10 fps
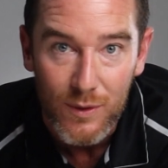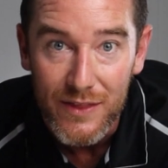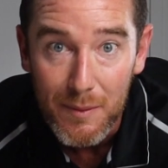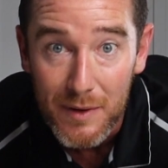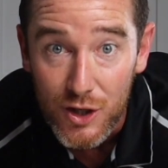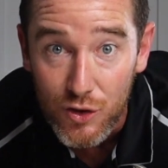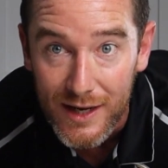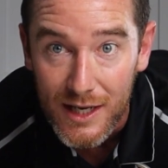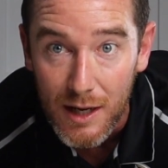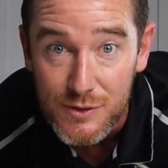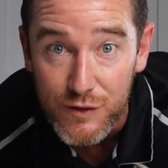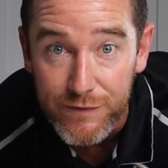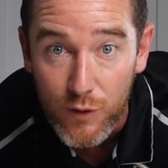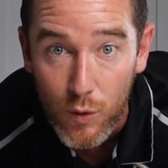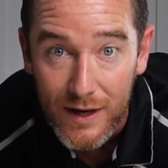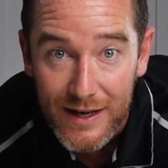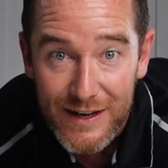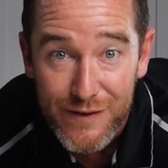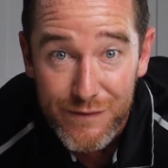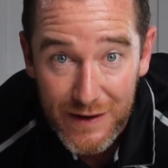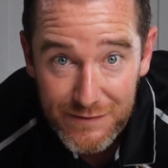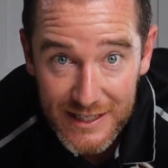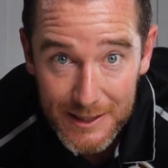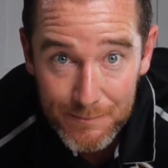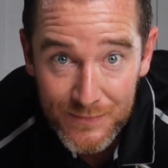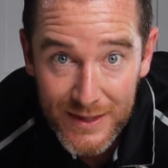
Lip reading: with. I'm gonna crank it up to 450.